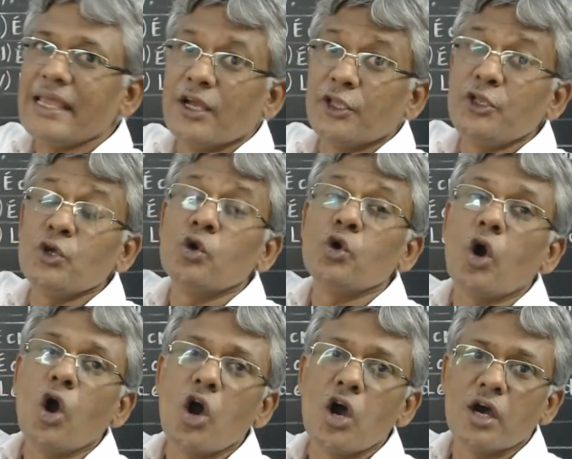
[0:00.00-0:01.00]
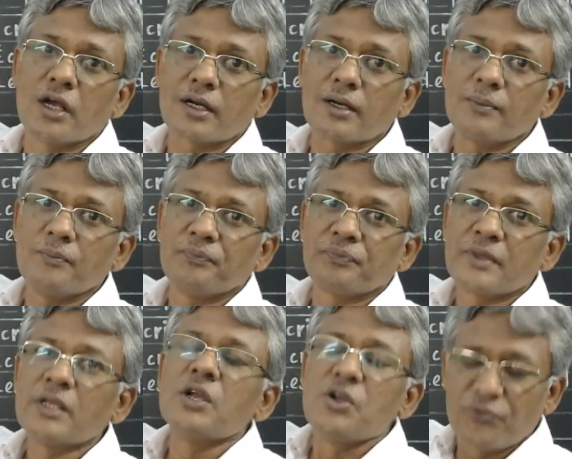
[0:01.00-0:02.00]
you are.
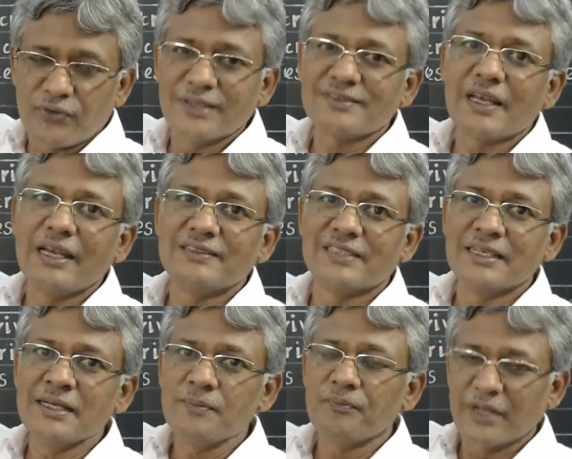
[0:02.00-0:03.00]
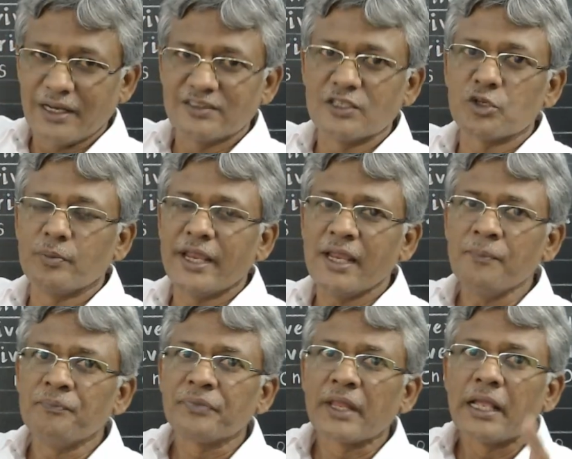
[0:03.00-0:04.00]
First listen to
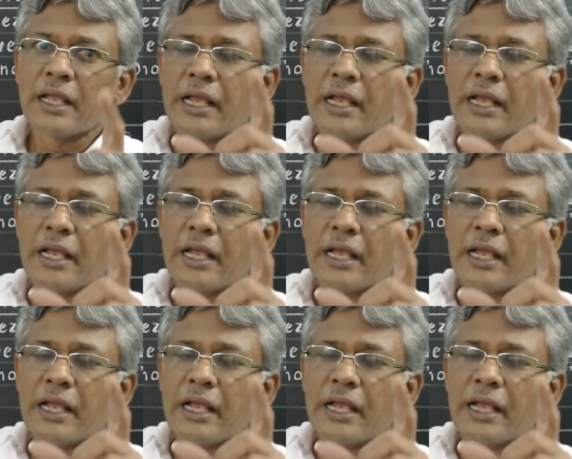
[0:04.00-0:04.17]
me.